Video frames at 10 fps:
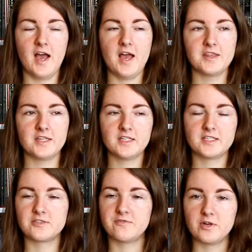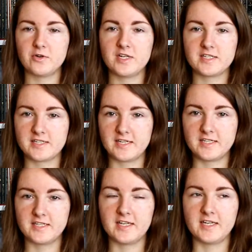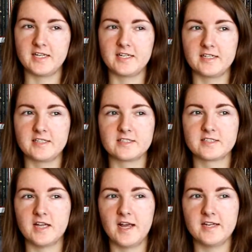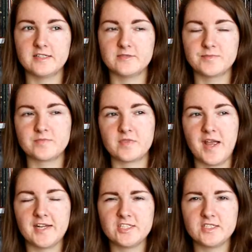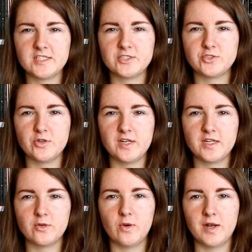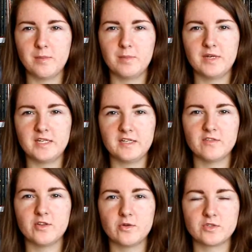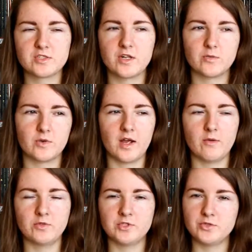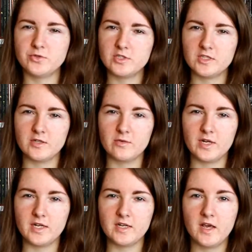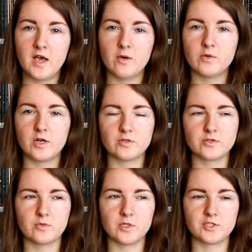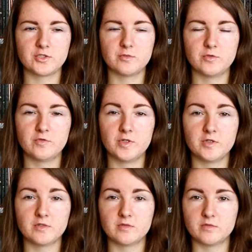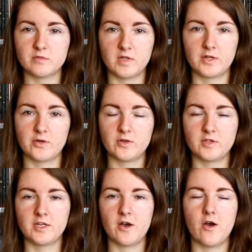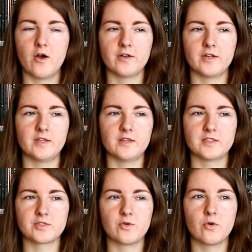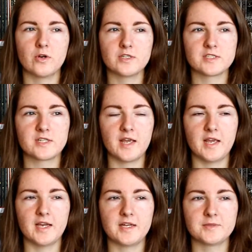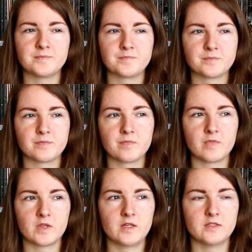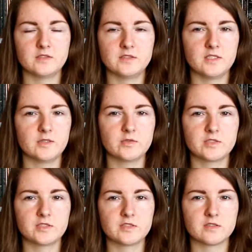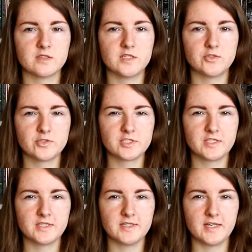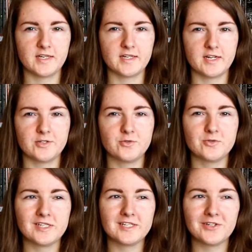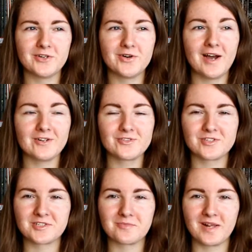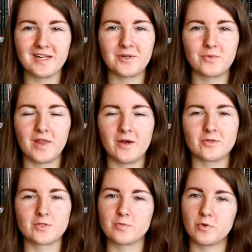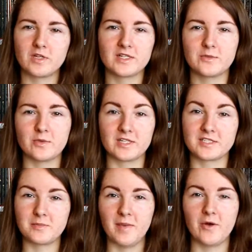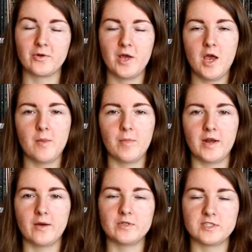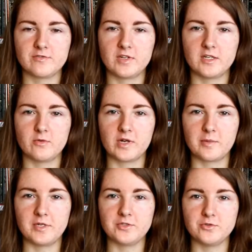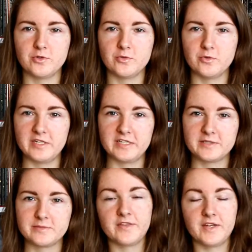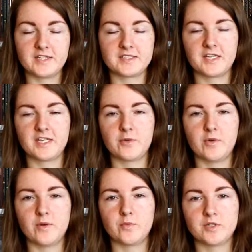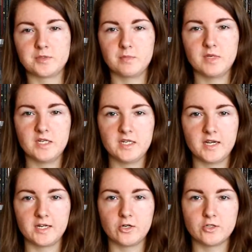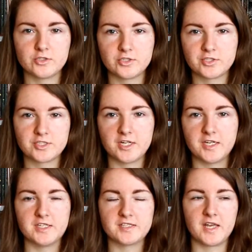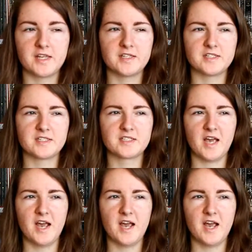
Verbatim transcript: I think it's very exciting and I actually enjoyed it quite a bit even though it's not what I would usually read. We also watched the movie like earlier on in this course and it was interesting and I don't really know how to explain it without spoiling what it's about but I would definitely recommend you go read it. The next thing I read was Media and Culture Studies and this is